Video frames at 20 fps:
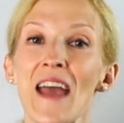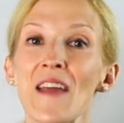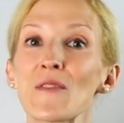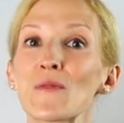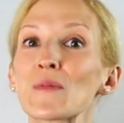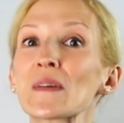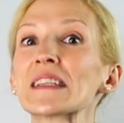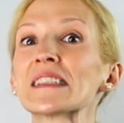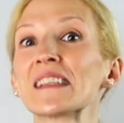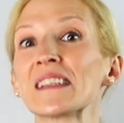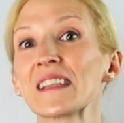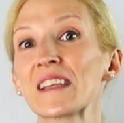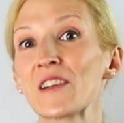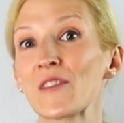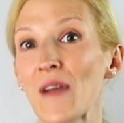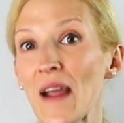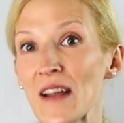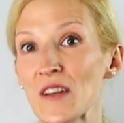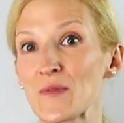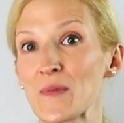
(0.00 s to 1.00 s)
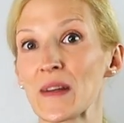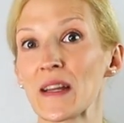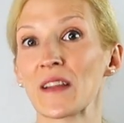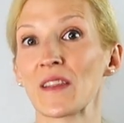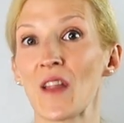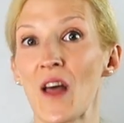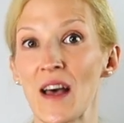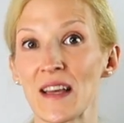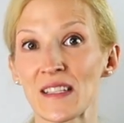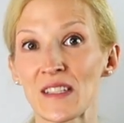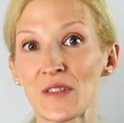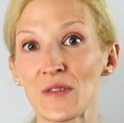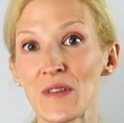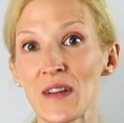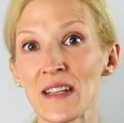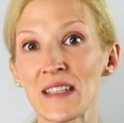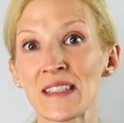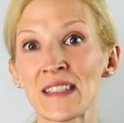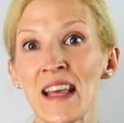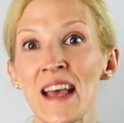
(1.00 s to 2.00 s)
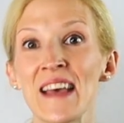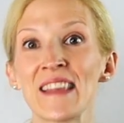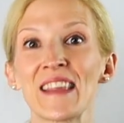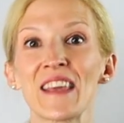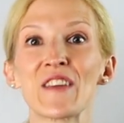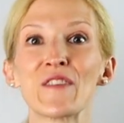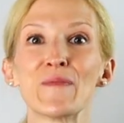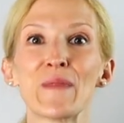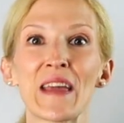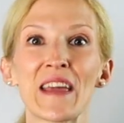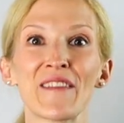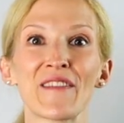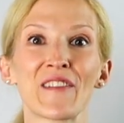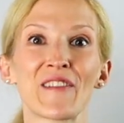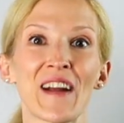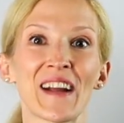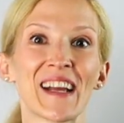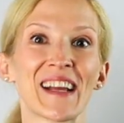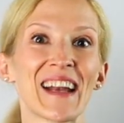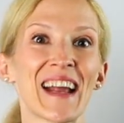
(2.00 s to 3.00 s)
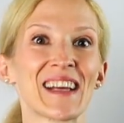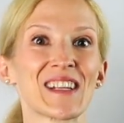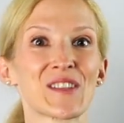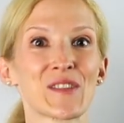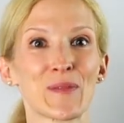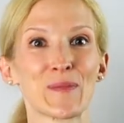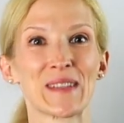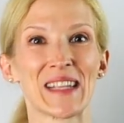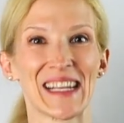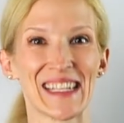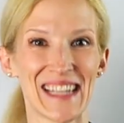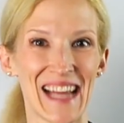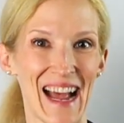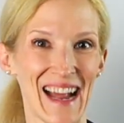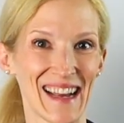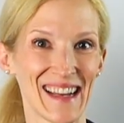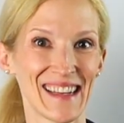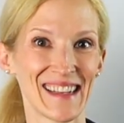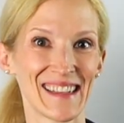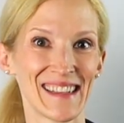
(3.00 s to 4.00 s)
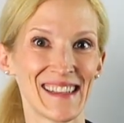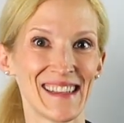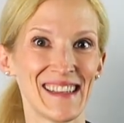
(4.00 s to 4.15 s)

and recently graduated law students that you may even recognize from TikTok.